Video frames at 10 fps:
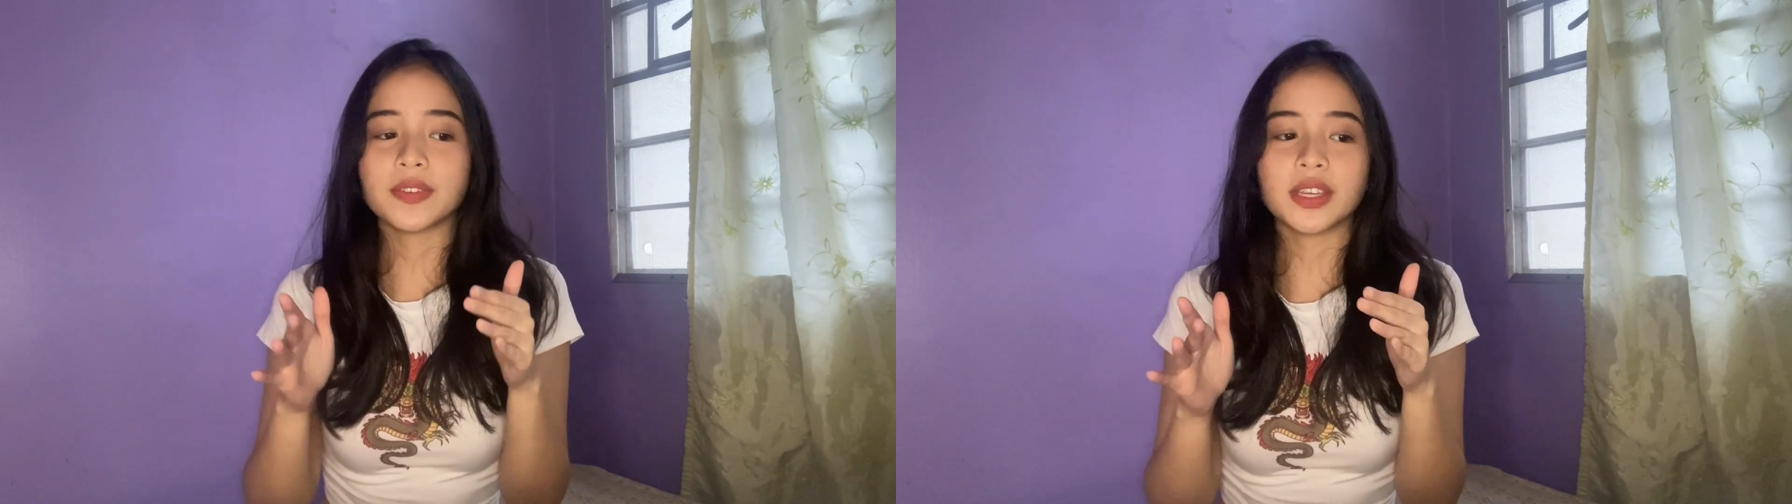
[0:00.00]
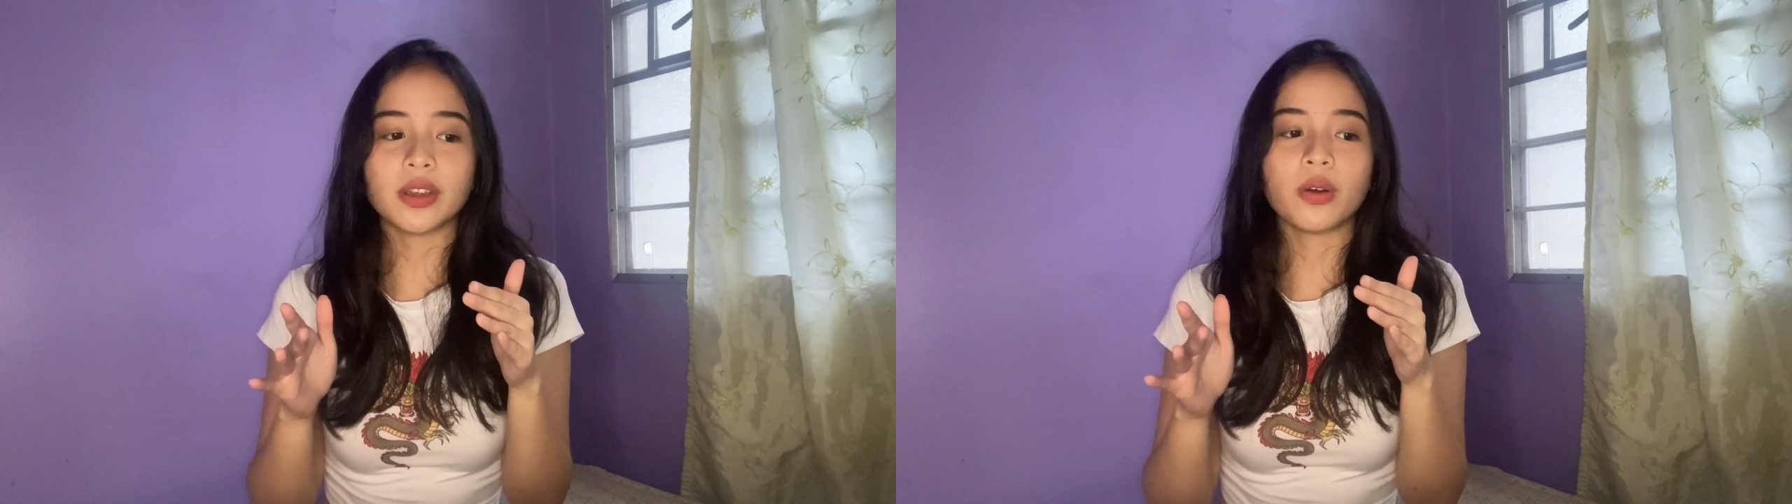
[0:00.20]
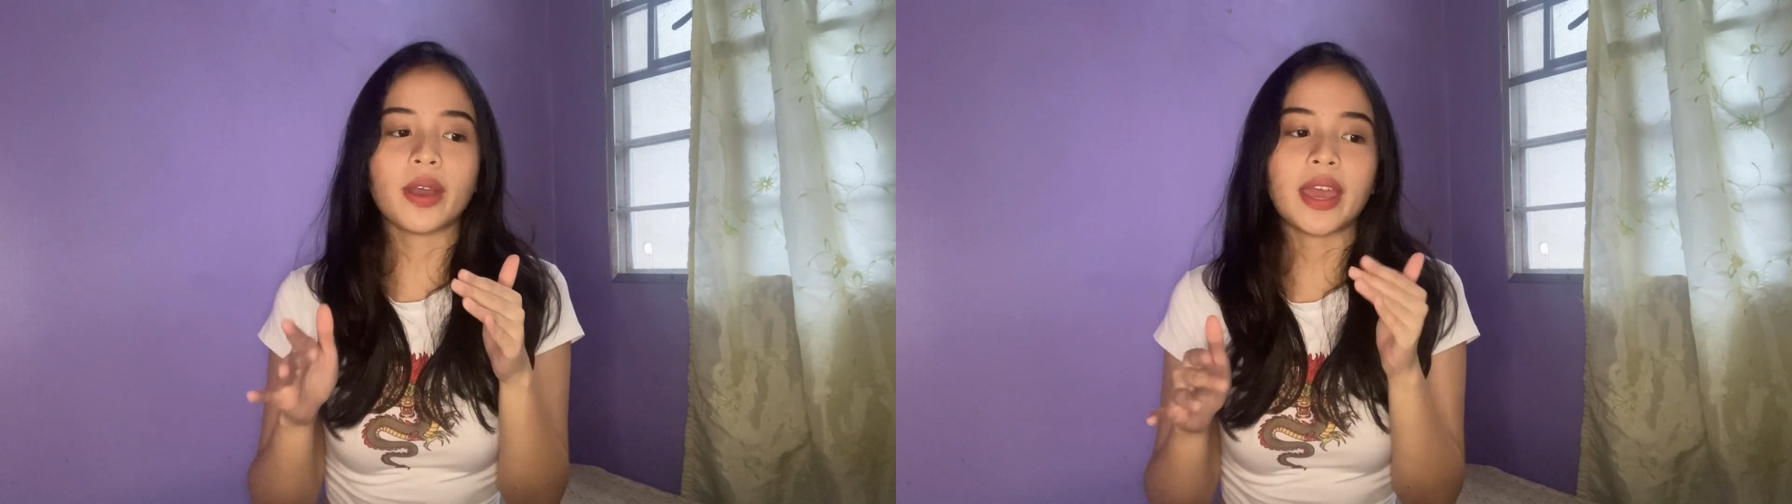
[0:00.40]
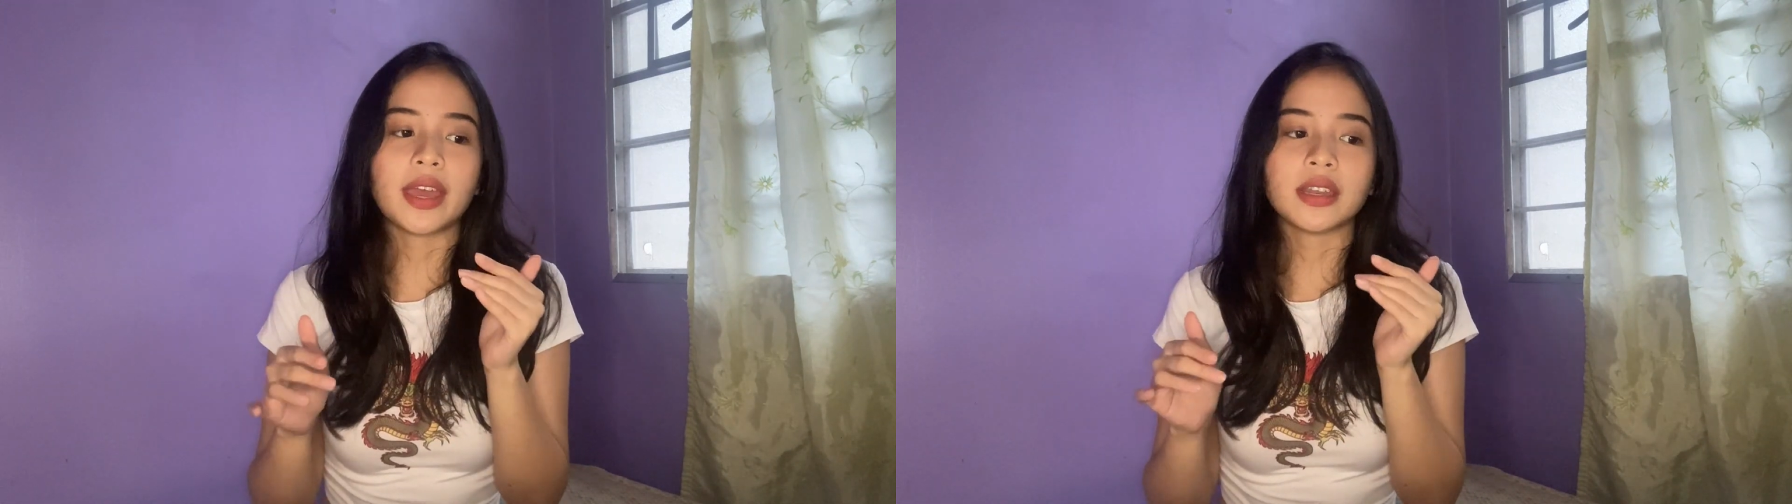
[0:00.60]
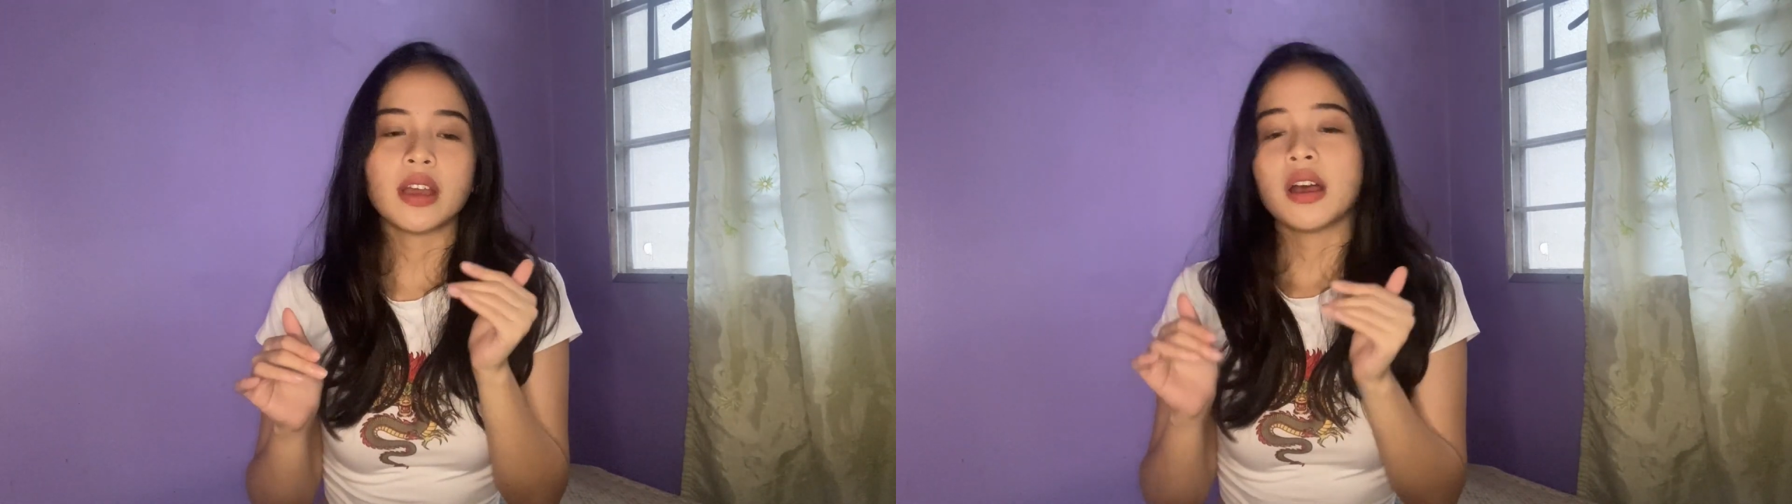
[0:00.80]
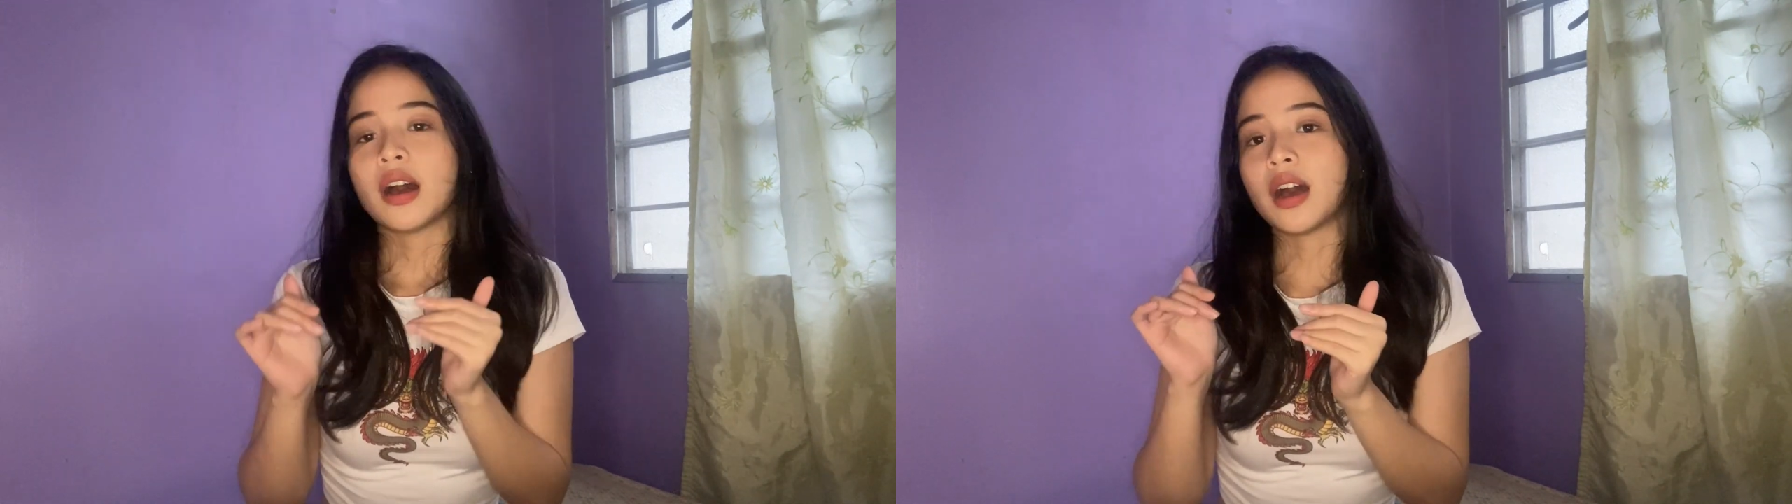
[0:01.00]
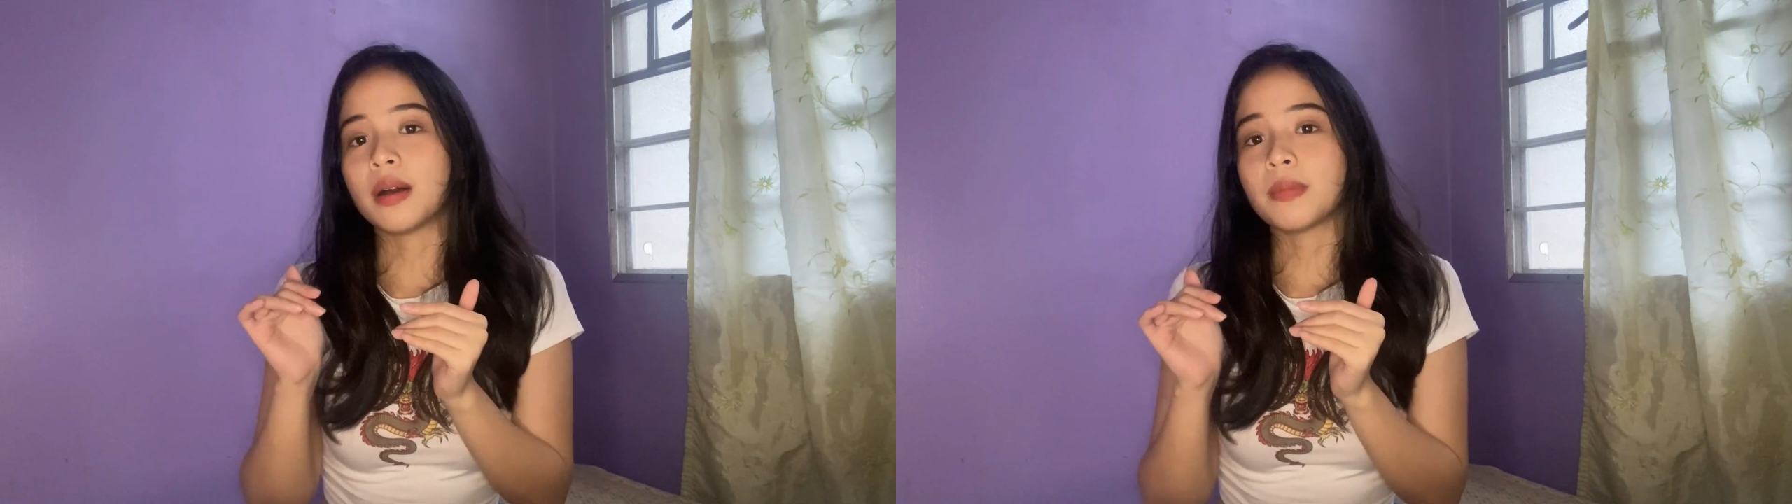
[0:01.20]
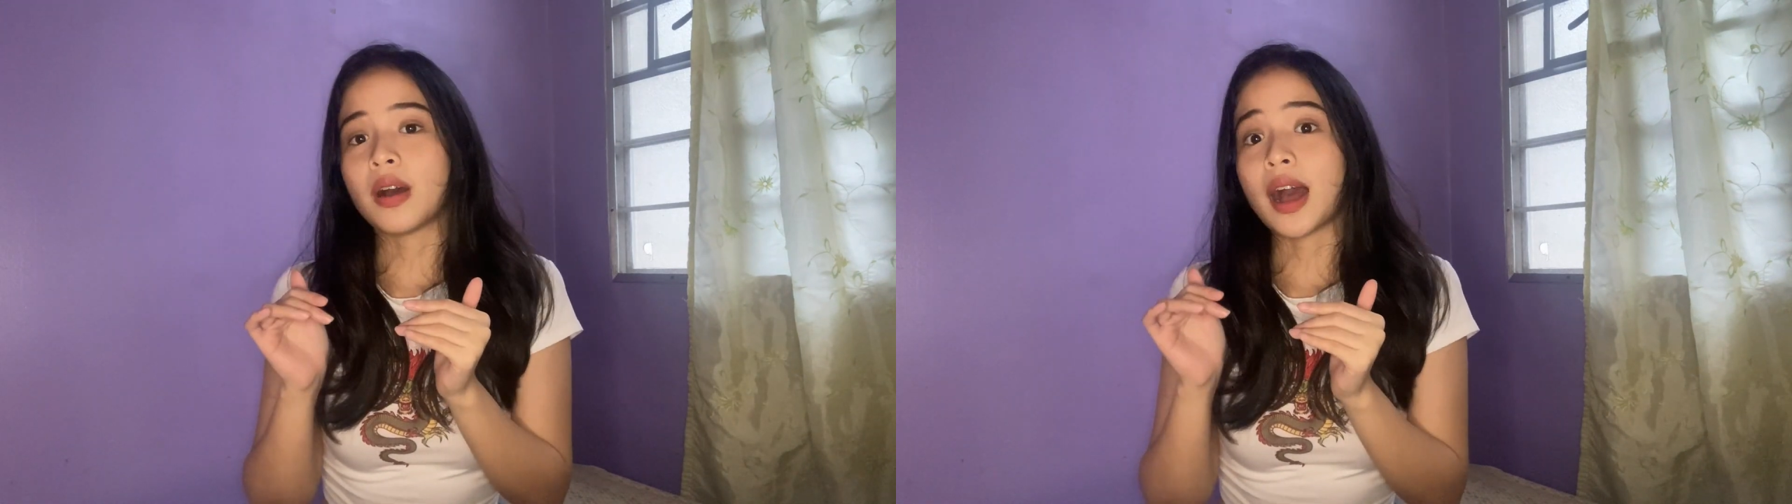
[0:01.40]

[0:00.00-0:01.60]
video and um,